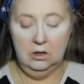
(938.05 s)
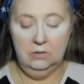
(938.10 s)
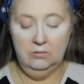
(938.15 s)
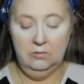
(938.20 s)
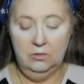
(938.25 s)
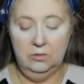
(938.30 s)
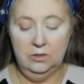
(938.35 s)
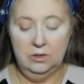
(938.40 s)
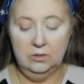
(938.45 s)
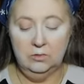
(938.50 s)

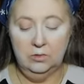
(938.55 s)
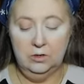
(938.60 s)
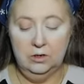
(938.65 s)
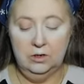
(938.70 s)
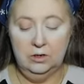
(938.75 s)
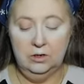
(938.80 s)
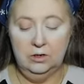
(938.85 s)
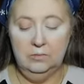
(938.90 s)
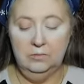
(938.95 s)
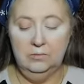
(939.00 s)
I've always
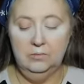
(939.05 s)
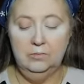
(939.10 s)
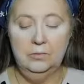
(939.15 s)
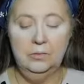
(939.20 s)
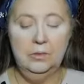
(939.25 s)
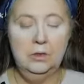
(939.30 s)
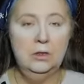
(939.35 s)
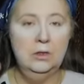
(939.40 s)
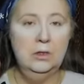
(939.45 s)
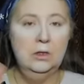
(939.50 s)
wondered.
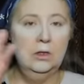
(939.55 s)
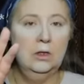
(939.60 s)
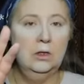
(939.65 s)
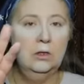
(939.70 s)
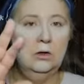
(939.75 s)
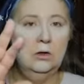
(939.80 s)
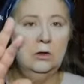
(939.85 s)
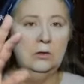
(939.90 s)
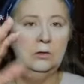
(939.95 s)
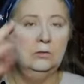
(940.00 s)

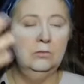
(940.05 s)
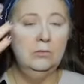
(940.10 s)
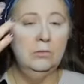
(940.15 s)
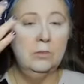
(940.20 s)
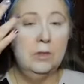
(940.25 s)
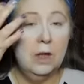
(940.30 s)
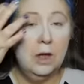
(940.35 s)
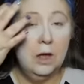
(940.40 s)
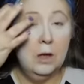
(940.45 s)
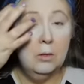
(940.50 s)
Another
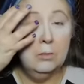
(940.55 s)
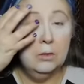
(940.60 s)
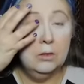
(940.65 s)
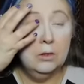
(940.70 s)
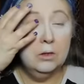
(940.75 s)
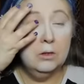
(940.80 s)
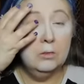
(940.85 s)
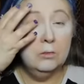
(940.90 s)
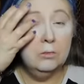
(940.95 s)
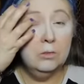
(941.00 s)
dab,
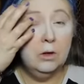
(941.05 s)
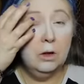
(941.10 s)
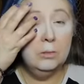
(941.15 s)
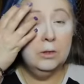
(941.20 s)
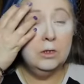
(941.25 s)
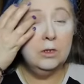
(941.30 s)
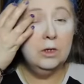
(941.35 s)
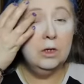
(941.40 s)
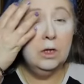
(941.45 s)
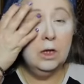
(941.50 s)

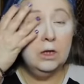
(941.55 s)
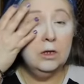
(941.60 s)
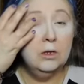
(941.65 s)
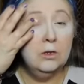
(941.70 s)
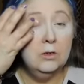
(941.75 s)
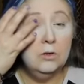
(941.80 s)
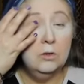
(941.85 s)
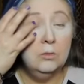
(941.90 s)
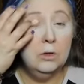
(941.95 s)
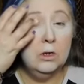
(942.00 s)
probably
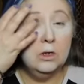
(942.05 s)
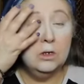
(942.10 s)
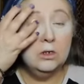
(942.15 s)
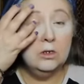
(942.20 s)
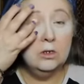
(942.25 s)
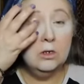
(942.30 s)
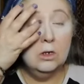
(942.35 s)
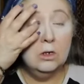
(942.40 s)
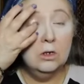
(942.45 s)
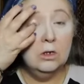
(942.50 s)
again too
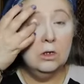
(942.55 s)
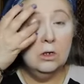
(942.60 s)
much.